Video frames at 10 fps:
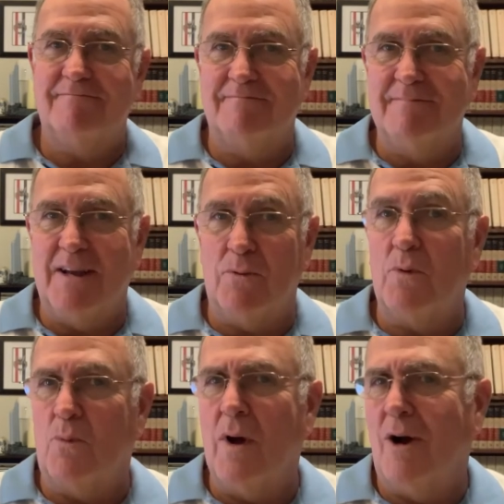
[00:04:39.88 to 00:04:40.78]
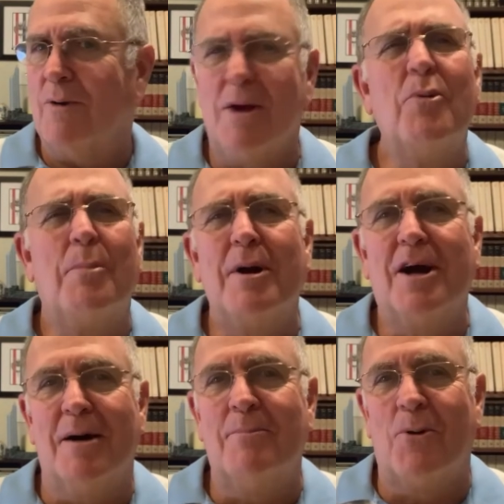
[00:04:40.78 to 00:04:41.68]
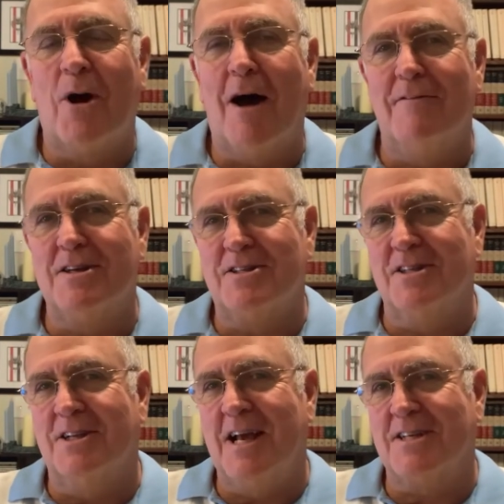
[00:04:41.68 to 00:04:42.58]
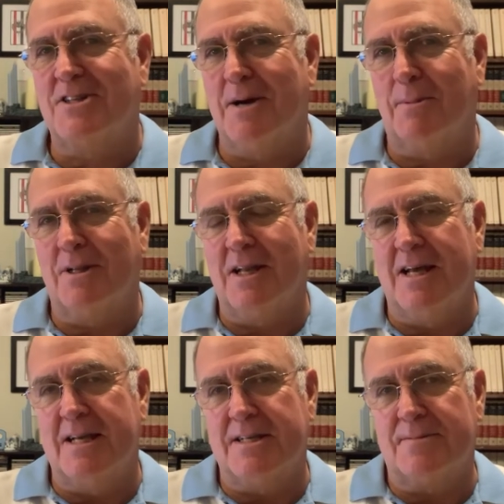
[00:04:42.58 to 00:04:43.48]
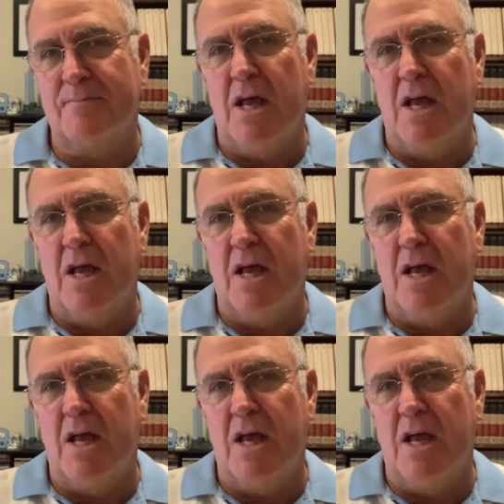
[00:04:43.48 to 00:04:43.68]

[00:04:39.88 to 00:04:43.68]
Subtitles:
it will become more obvious in the next couple of days.